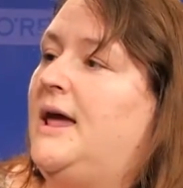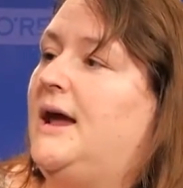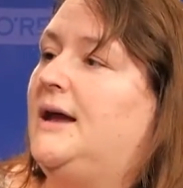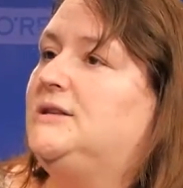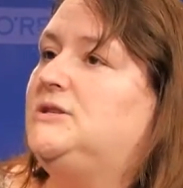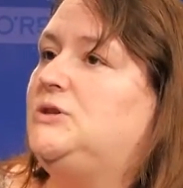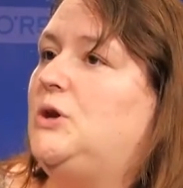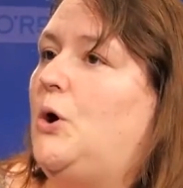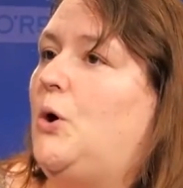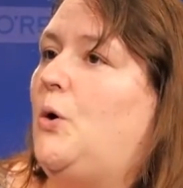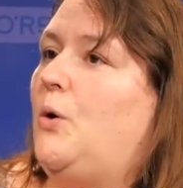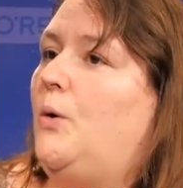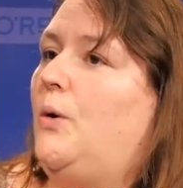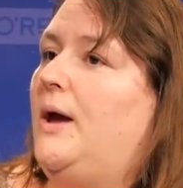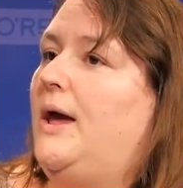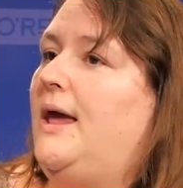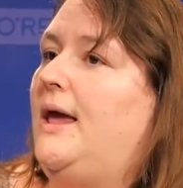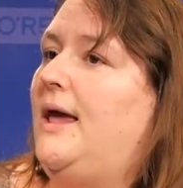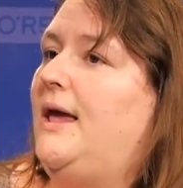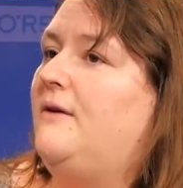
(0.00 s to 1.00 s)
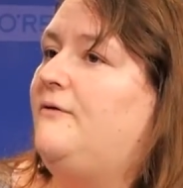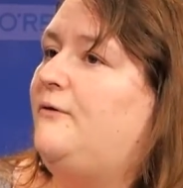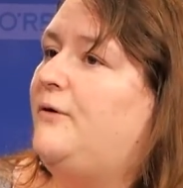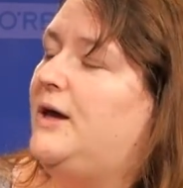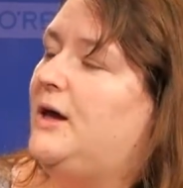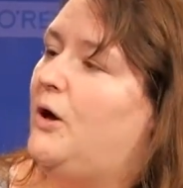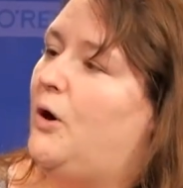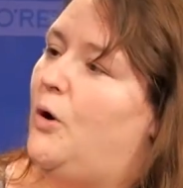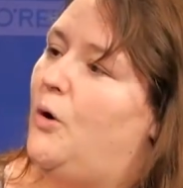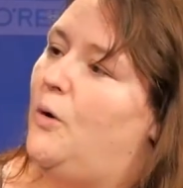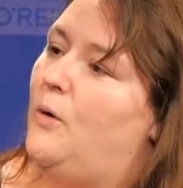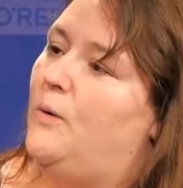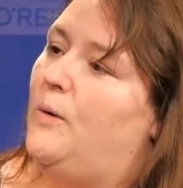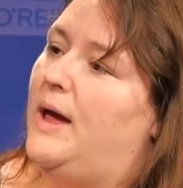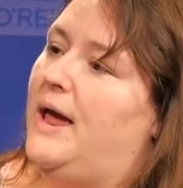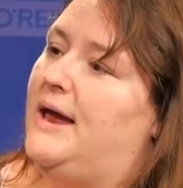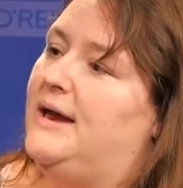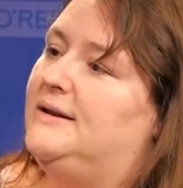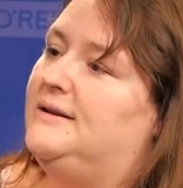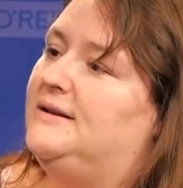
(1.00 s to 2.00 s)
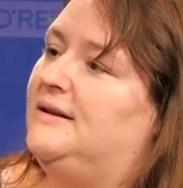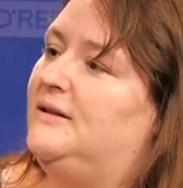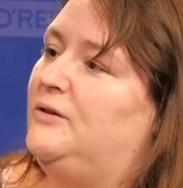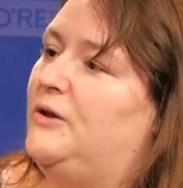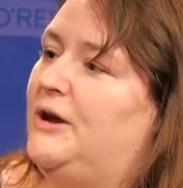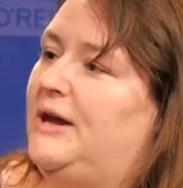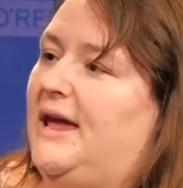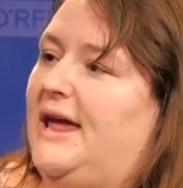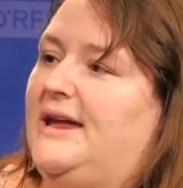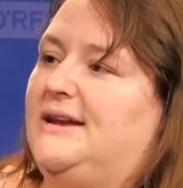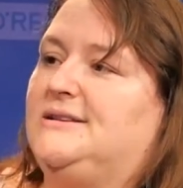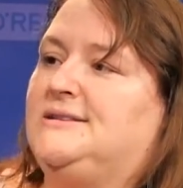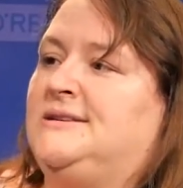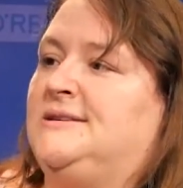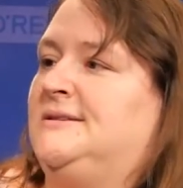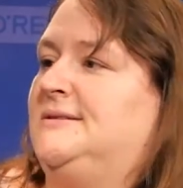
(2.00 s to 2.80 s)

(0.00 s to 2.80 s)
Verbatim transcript: And so, if we go and look at